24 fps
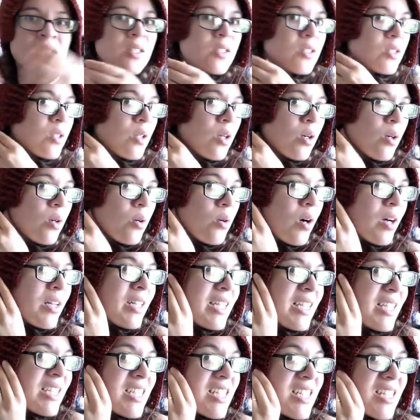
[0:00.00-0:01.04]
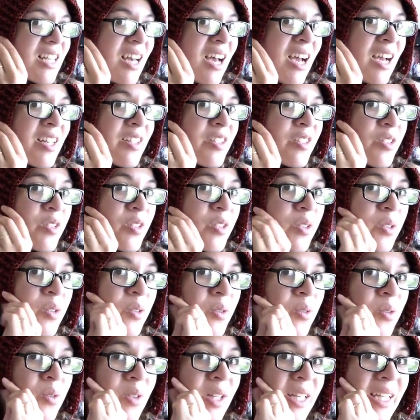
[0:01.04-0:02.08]
So on each side you
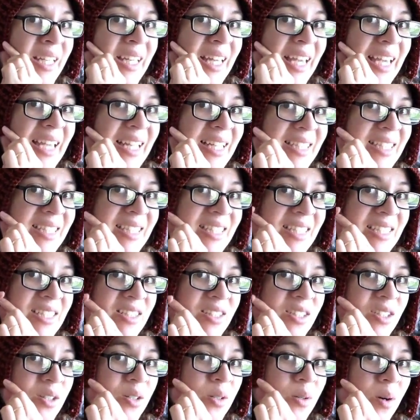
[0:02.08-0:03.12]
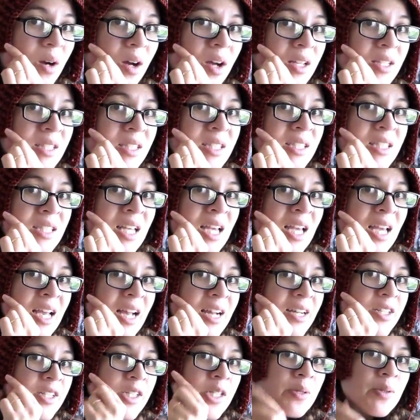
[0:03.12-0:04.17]
do like 8 stitches across,
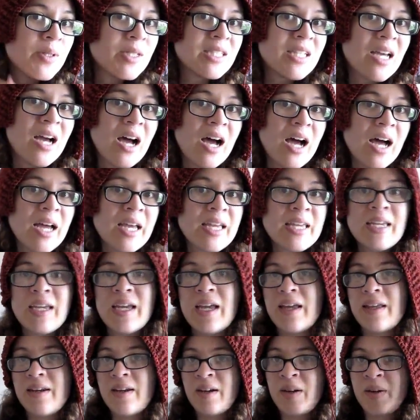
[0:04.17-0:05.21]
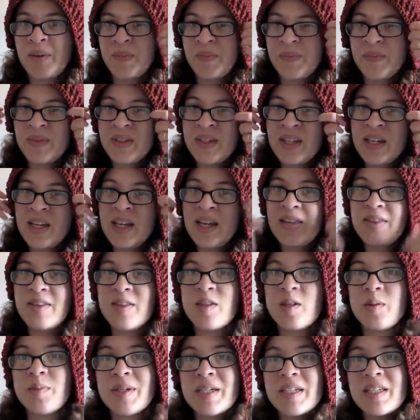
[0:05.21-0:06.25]
and you do a tie, and
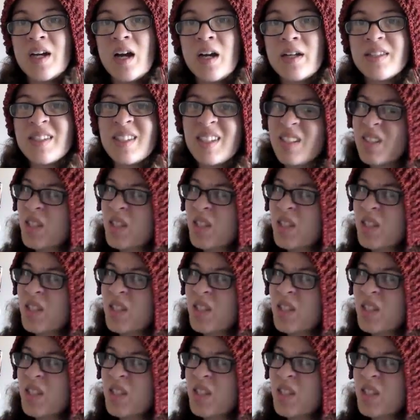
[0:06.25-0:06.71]
there'll be knots.